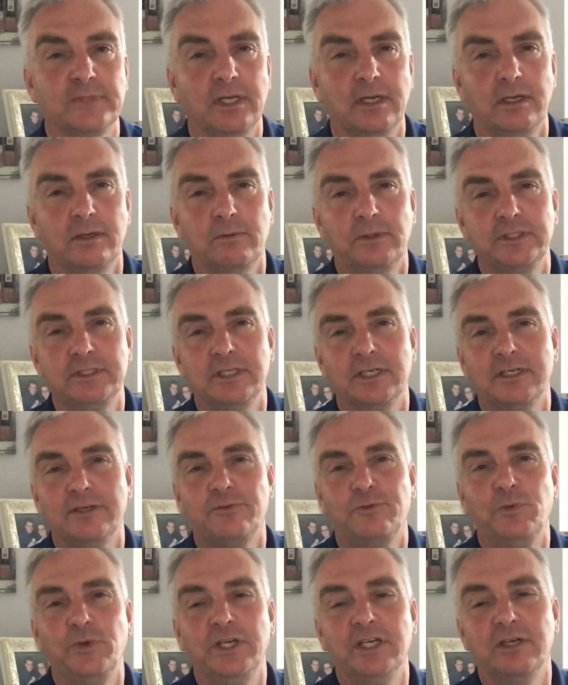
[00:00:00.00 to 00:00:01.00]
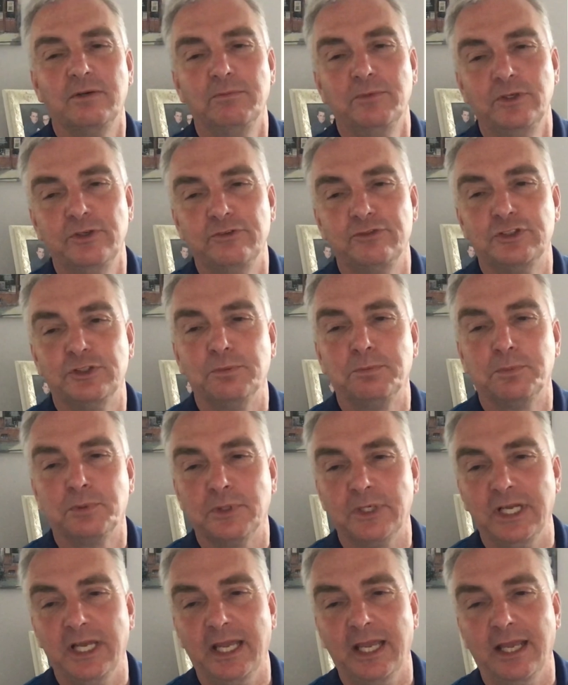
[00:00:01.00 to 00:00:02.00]
I wonder if we are moved to
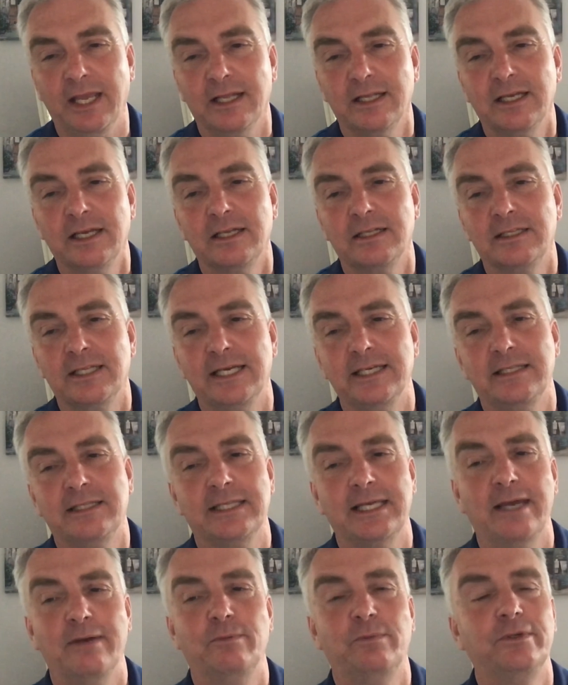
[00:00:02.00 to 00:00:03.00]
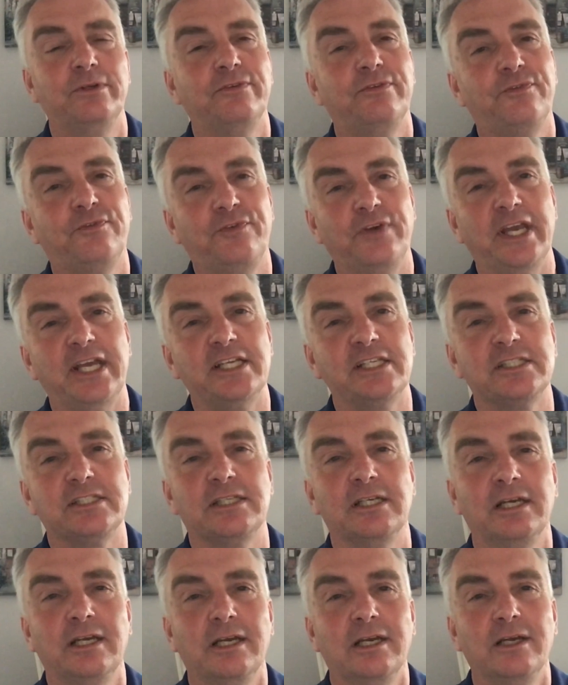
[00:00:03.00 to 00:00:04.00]
pray like them when
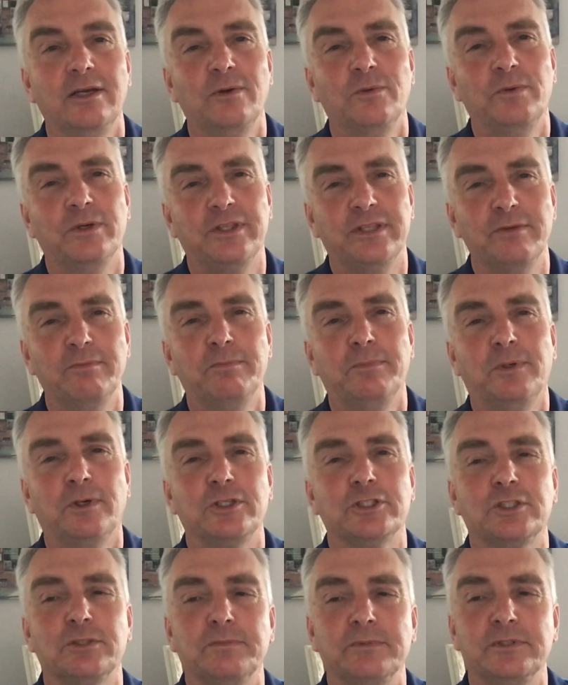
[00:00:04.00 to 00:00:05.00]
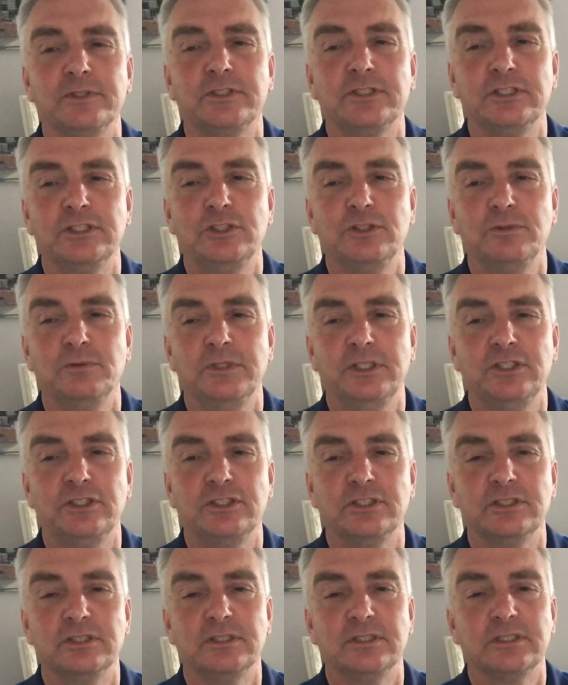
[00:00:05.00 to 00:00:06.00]
faced with impossible
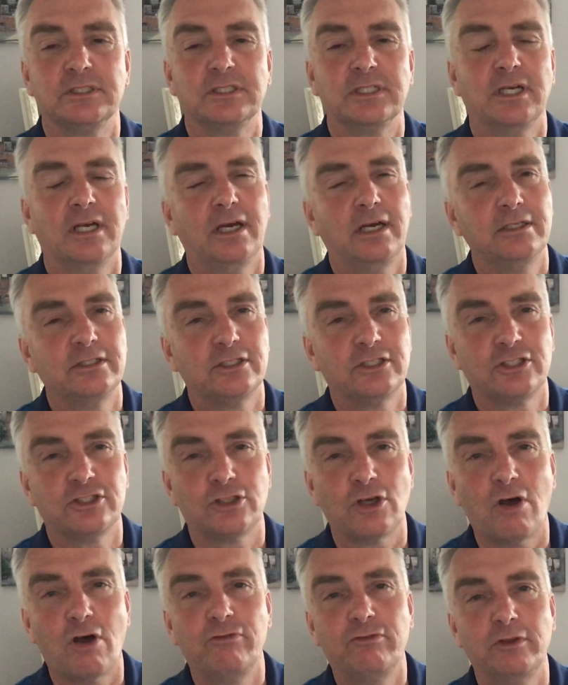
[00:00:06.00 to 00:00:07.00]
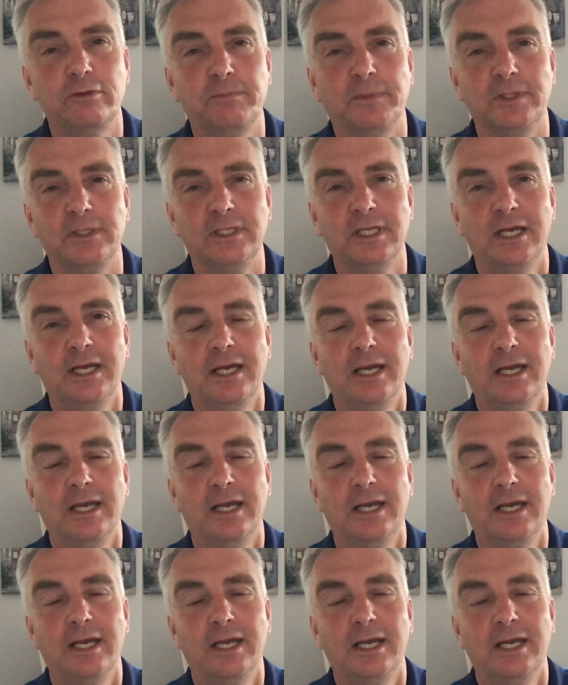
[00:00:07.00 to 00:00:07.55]
situations, unsolvable